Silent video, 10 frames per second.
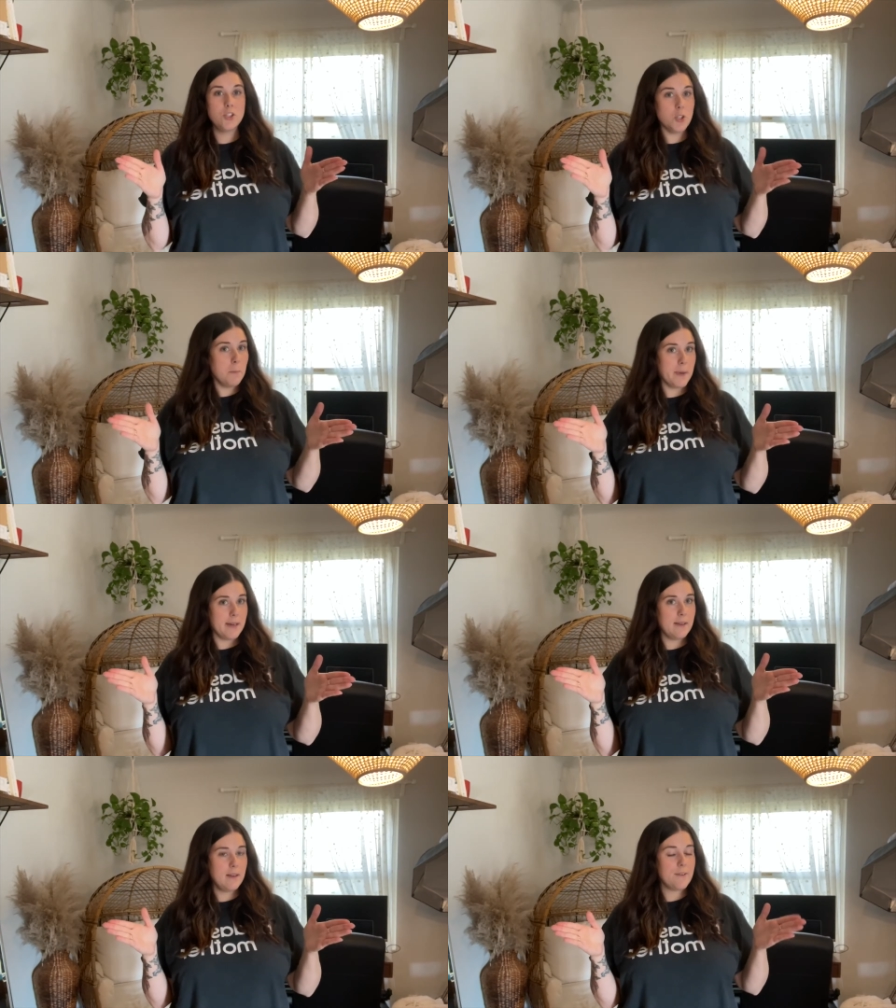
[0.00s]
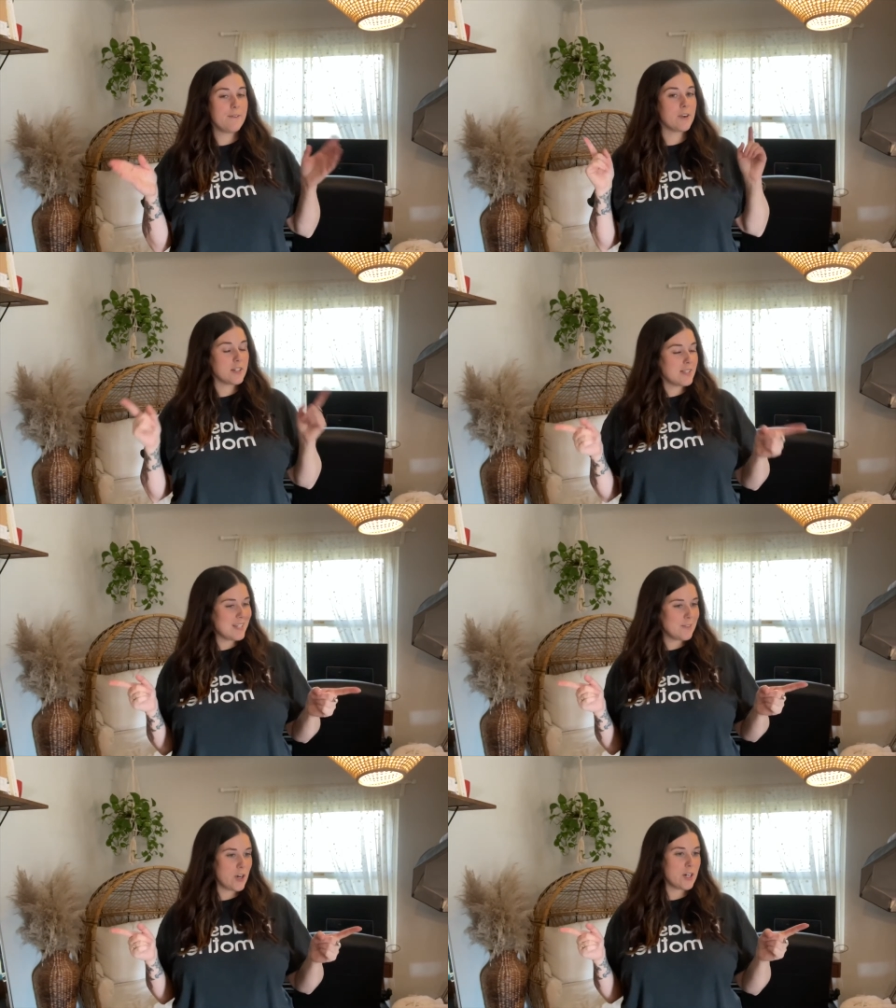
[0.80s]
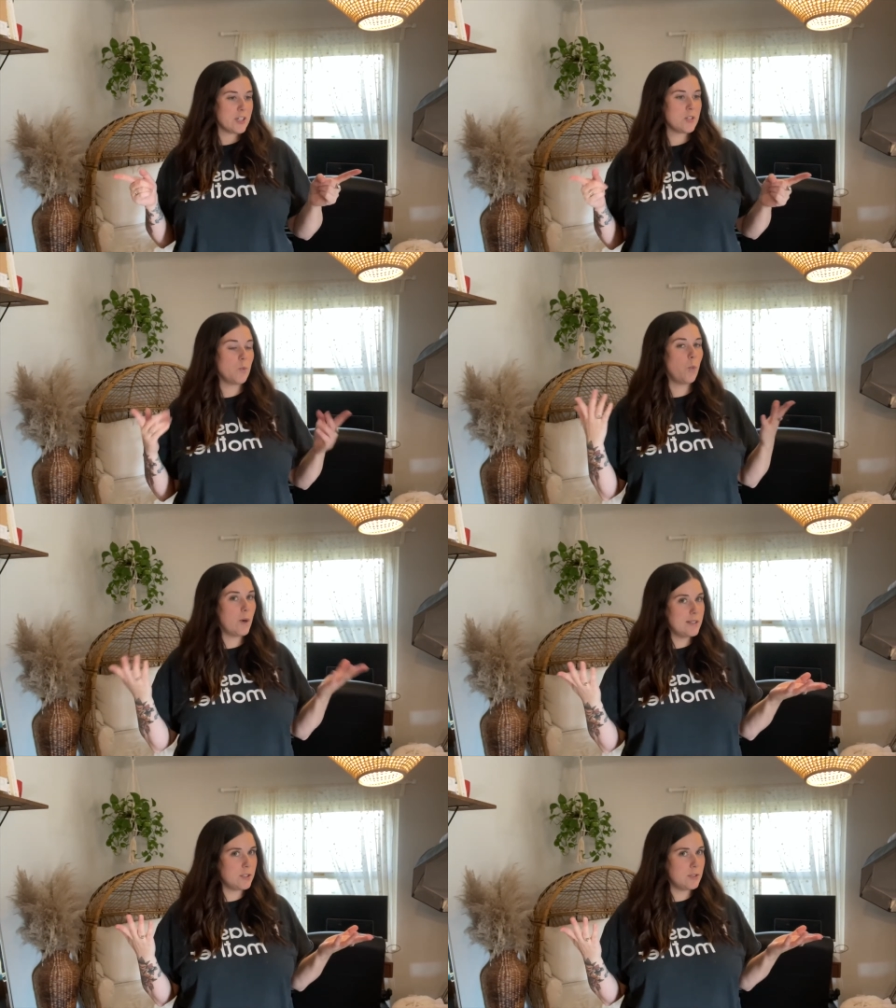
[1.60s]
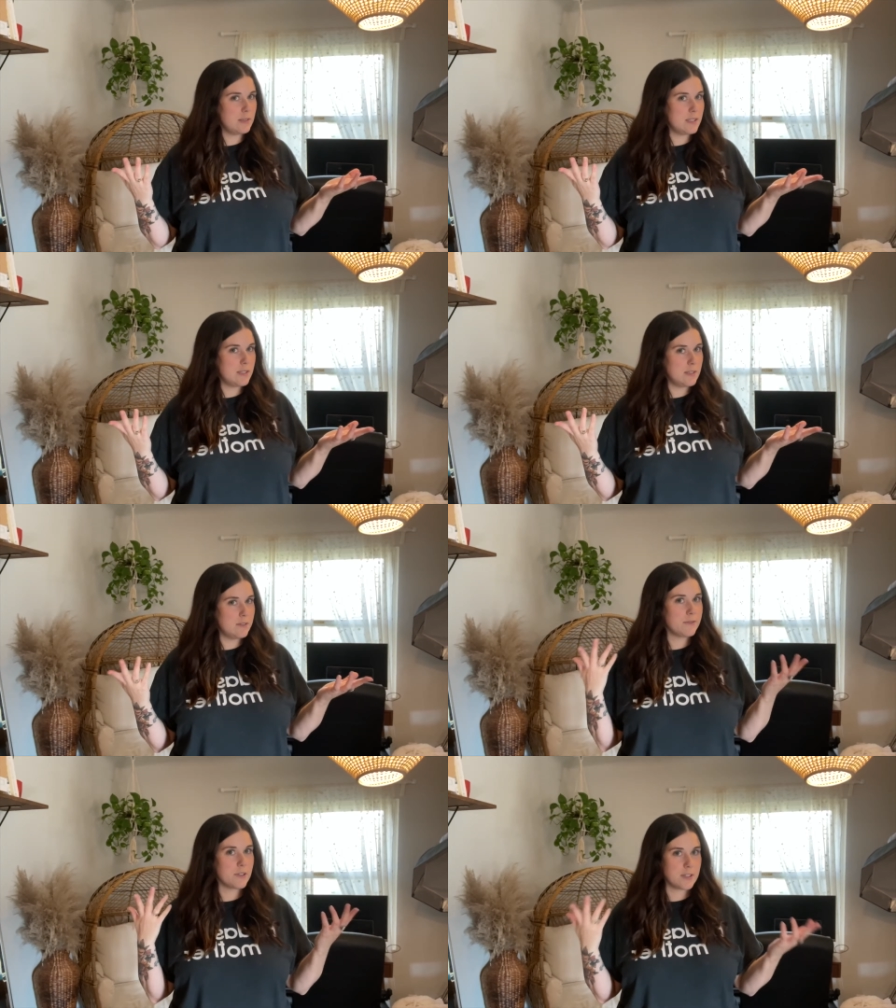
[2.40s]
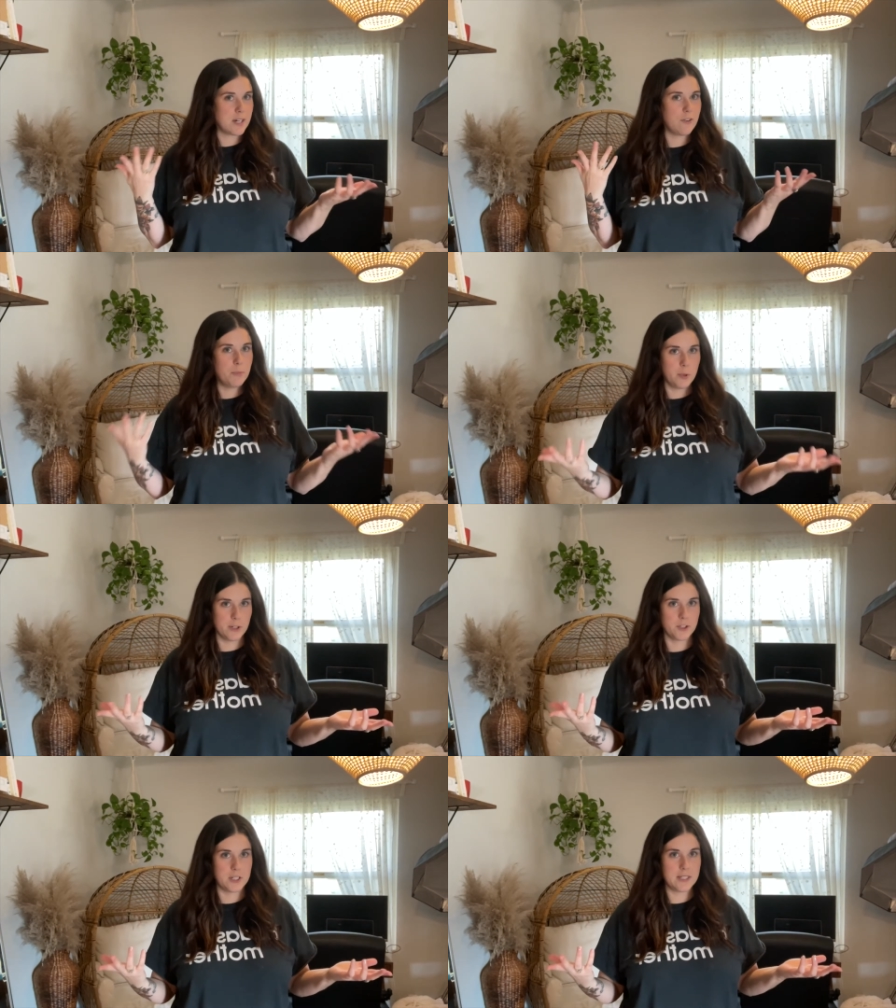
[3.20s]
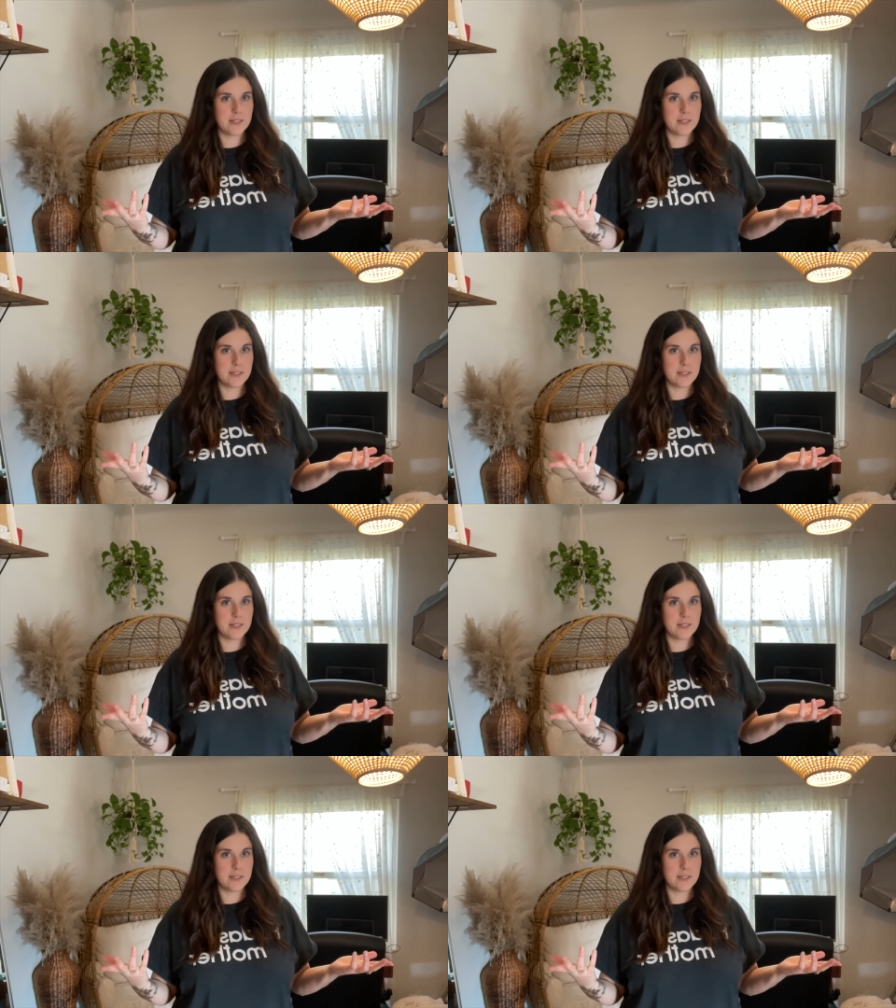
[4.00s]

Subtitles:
jump in. First things first, what do you need for self-portraits?